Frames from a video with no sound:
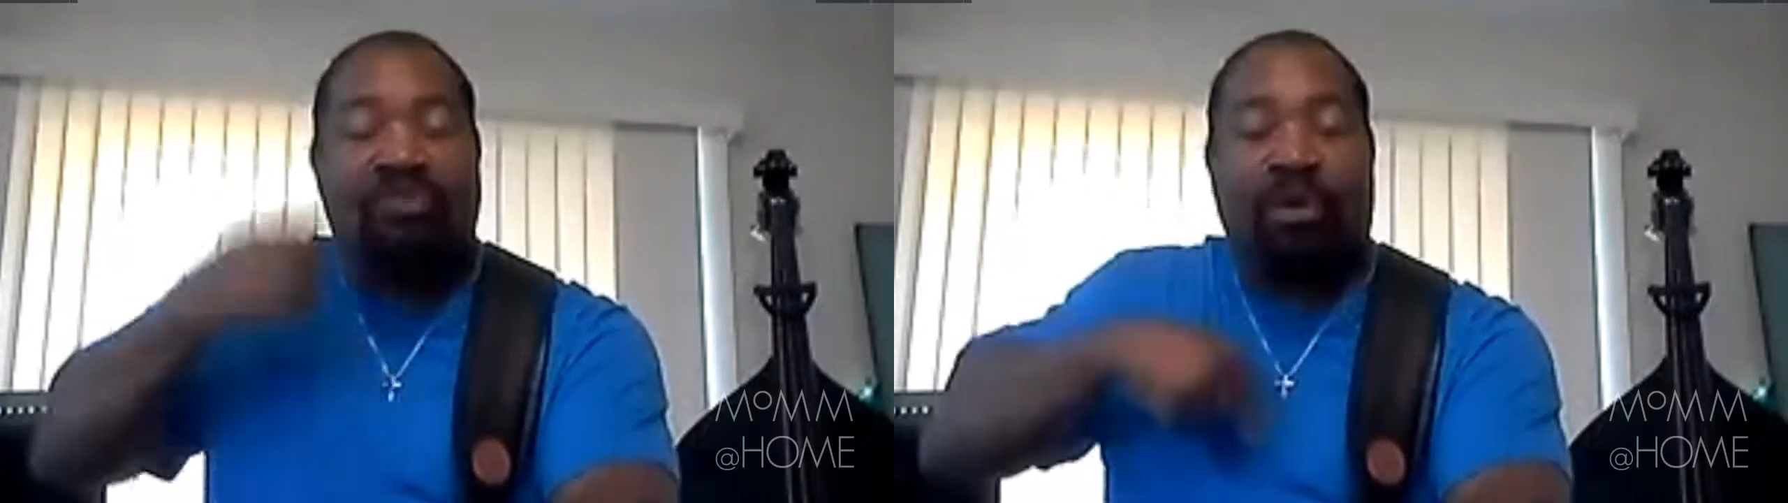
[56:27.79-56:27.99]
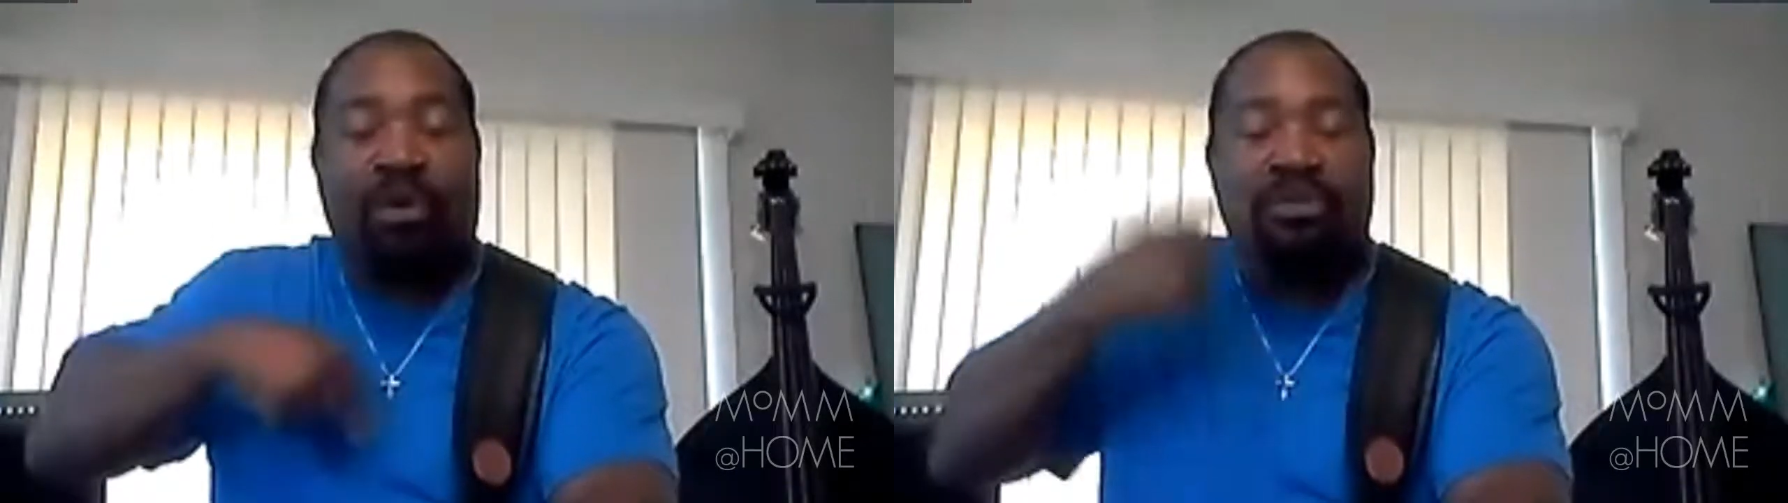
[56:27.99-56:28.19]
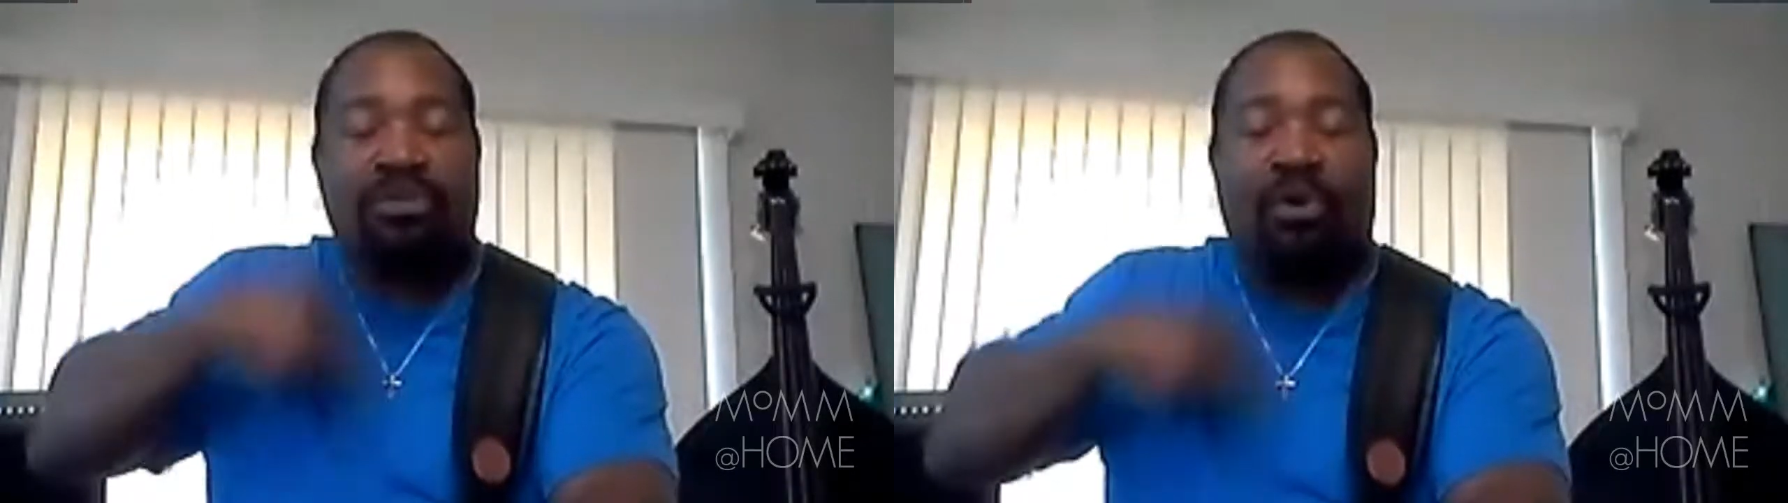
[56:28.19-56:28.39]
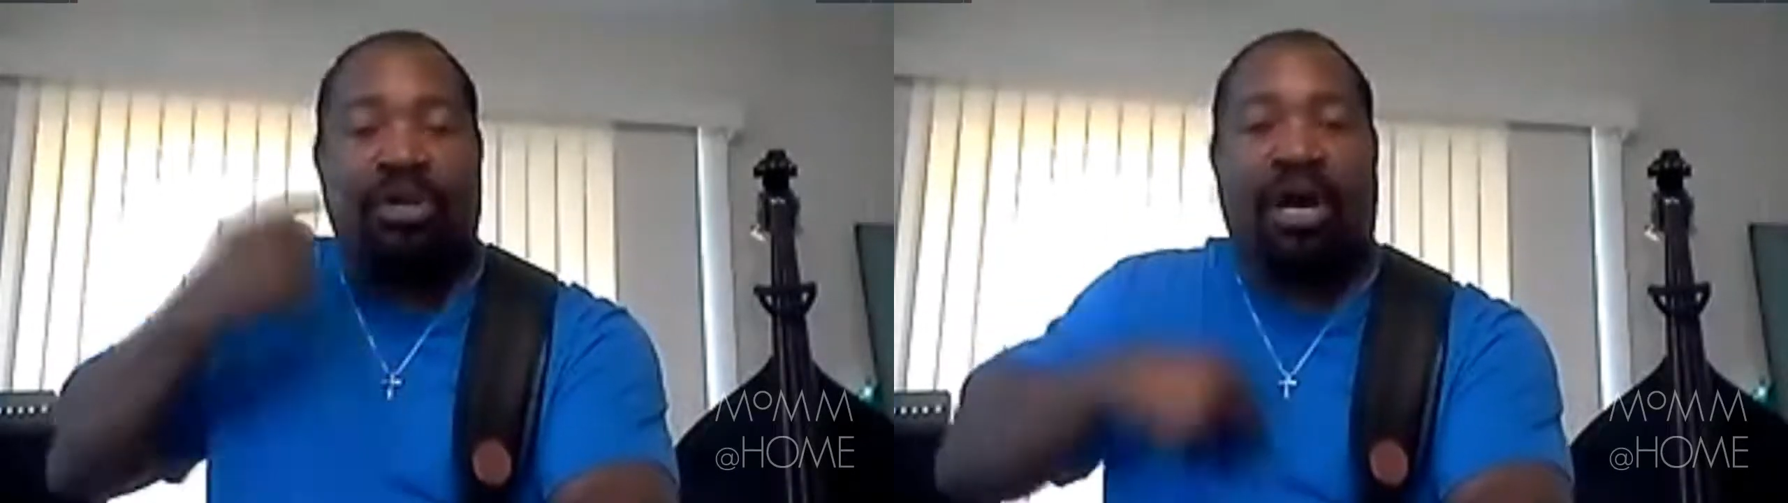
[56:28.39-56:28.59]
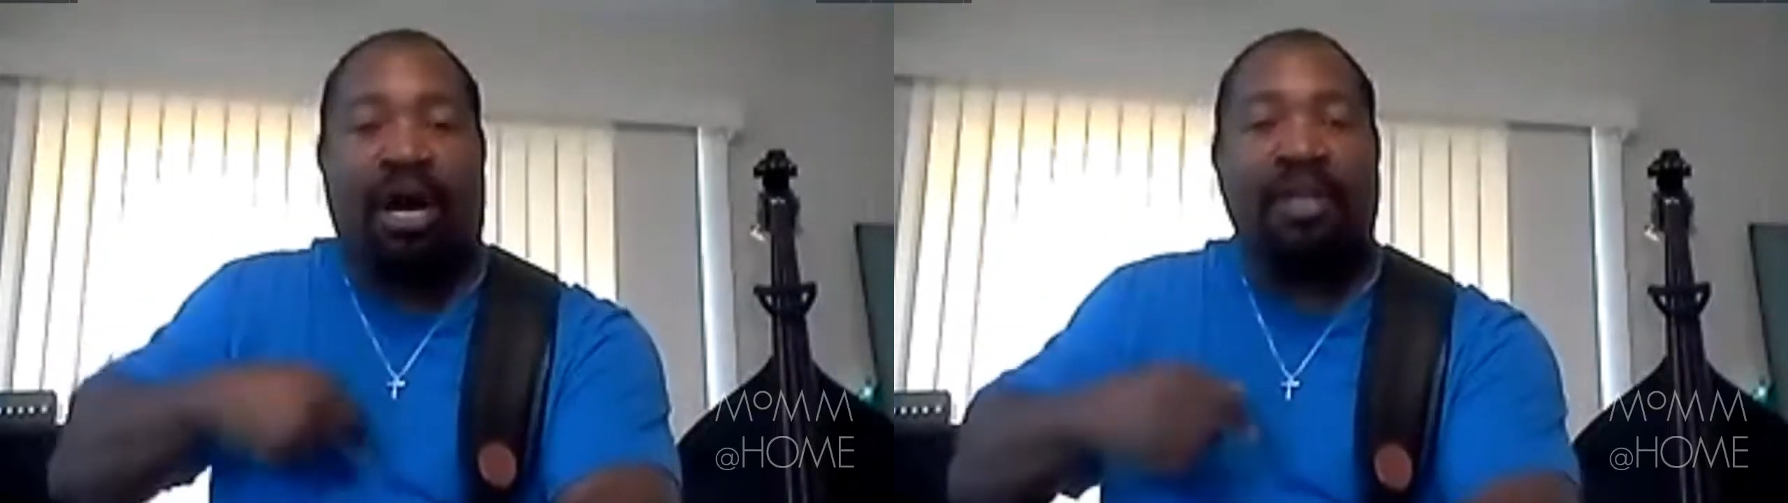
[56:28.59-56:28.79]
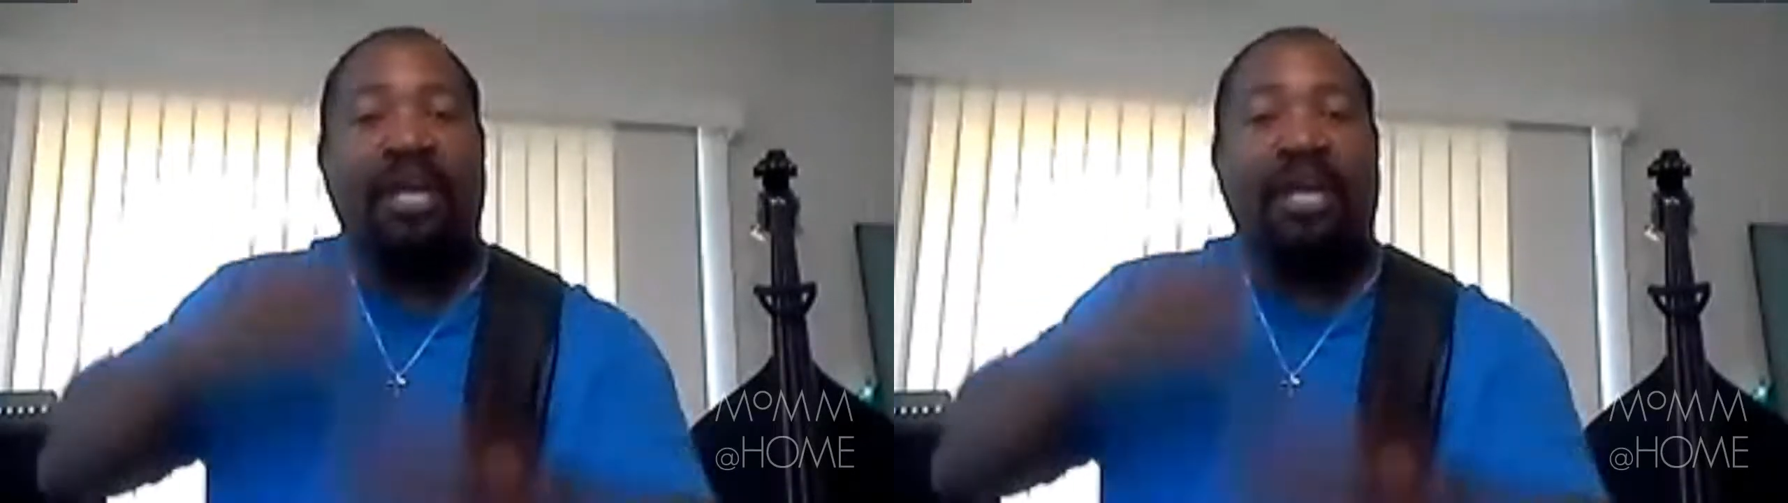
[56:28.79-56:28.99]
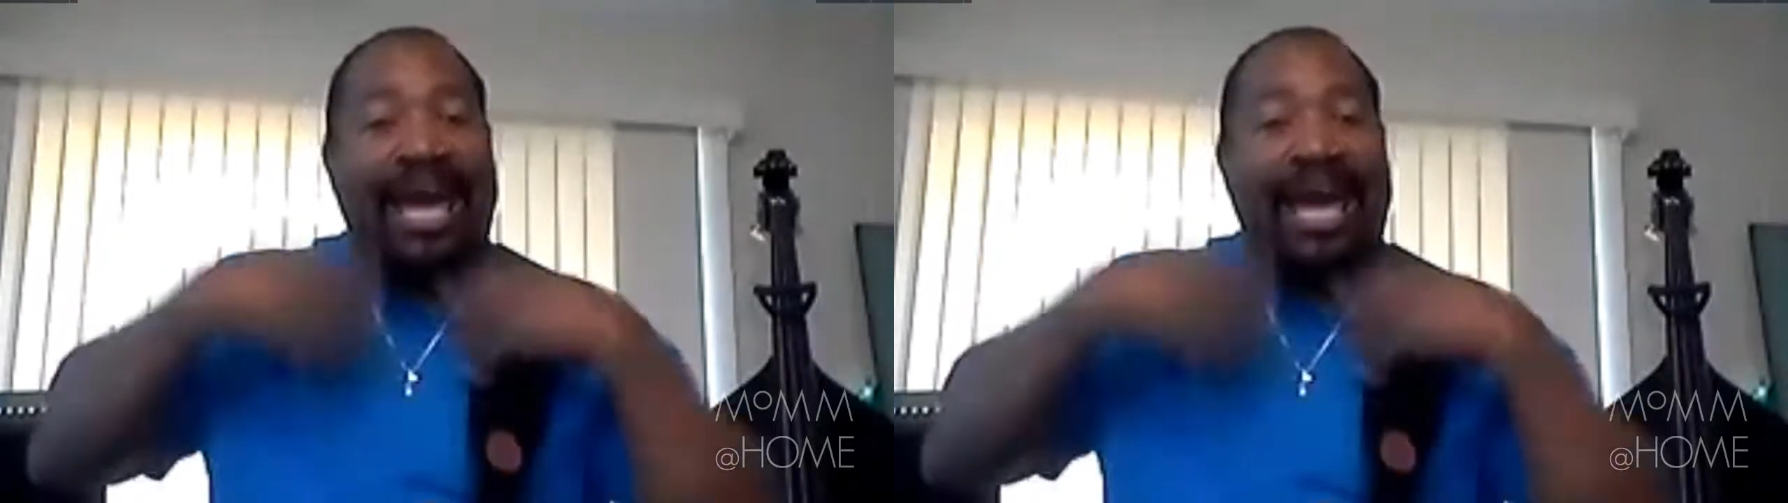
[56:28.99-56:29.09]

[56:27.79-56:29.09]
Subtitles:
that's what was going on.